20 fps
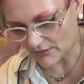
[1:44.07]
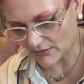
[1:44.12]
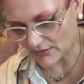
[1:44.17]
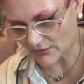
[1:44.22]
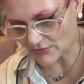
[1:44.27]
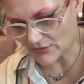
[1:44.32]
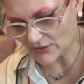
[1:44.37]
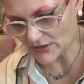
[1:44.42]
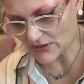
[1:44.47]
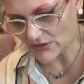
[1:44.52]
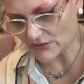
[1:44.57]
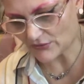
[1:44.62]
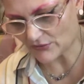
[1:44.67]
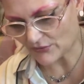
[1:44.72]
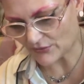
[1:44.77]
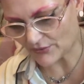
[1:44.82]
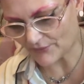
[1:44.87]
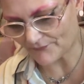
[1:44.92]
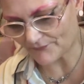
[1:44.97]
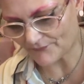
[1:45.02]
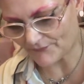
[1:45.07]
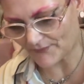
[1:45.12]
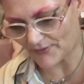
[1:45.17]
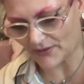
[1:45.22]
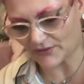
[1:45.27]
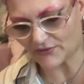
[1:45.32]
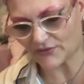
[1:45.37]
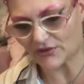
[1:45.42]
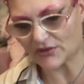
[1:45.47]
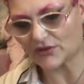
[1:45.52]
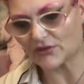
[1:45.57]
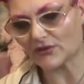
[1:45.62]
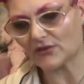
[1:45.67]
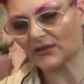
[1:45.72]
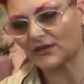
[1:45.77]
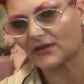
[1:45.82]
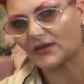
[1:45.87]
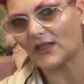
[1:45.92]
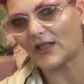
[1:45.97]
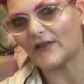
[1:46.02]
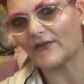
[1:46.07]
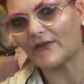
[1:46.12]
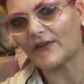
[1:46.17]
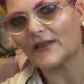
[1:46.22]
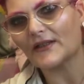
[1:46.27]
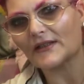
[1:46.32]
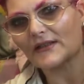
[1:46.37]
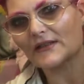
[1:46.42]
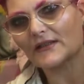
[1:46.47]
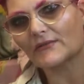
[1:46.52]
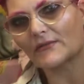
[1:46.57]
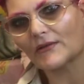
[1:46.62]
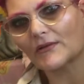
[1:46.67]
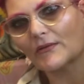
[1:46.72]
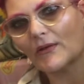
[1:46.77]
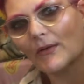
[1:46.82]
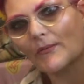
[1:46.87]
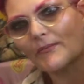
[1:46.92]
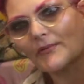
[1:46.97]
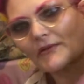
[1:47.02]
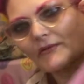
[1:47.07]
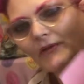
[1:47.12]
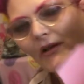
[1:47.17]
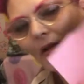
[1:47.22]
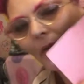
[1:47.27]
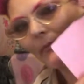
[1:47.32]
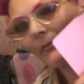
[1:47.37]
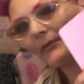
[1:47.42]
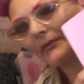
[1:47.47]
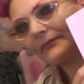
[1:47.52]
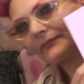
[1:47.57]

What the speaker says: and just look, and she looks like this when you open her up.